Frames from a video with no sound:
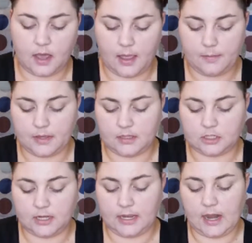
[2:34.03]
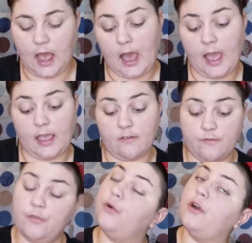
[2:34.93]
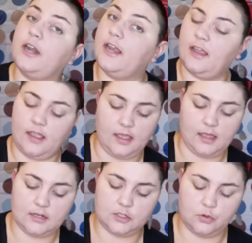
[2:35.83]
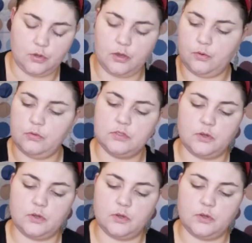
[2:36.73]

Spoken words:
I am in the shade I-vory Into You,